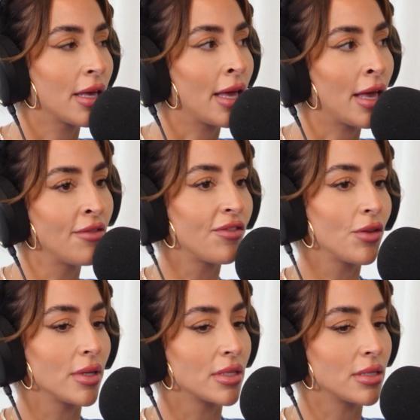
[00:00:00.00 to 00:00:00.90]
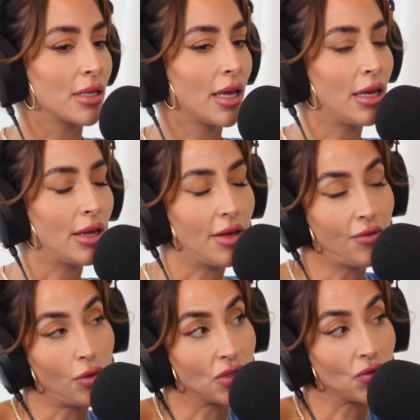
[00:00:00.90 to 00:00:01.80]

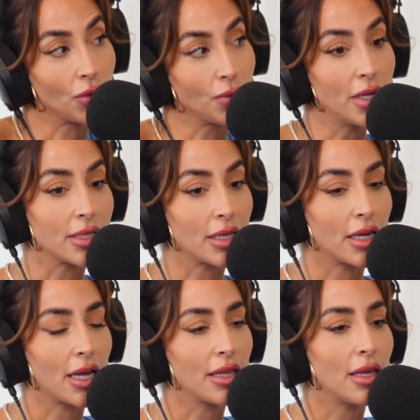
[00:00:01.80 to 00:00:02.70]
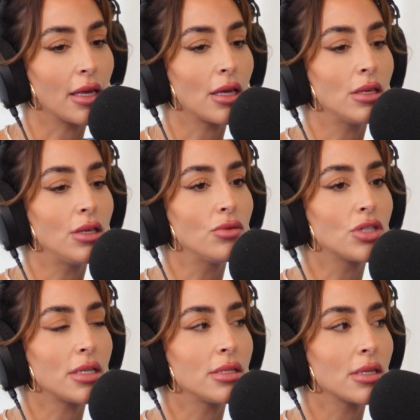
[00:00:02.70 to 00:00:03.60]
Influence for a reason. And I think you
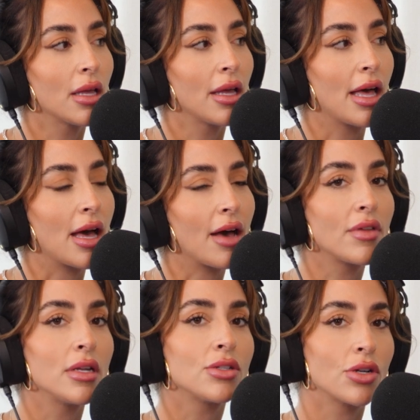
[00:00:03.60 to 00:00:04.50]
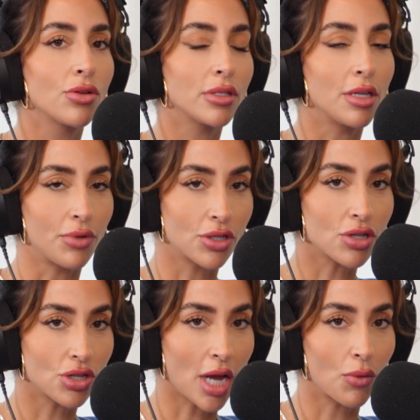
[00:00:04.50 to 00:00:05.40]
just have that internal temperature
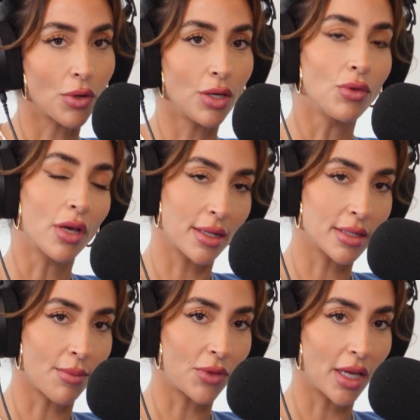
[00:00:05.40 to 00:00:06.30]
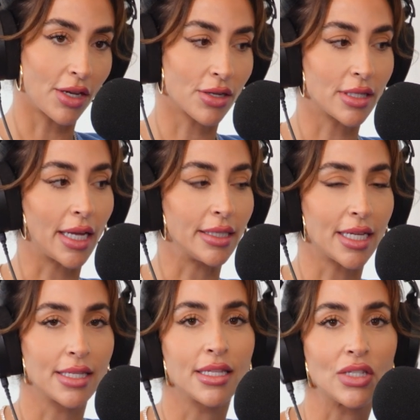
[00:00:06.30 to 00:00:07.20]
check where you look at something and you're saying, does
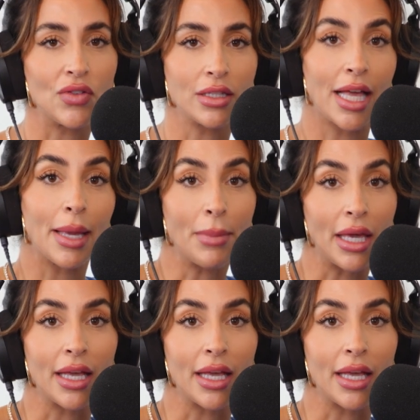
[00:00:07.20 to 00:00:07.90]
this feel like me?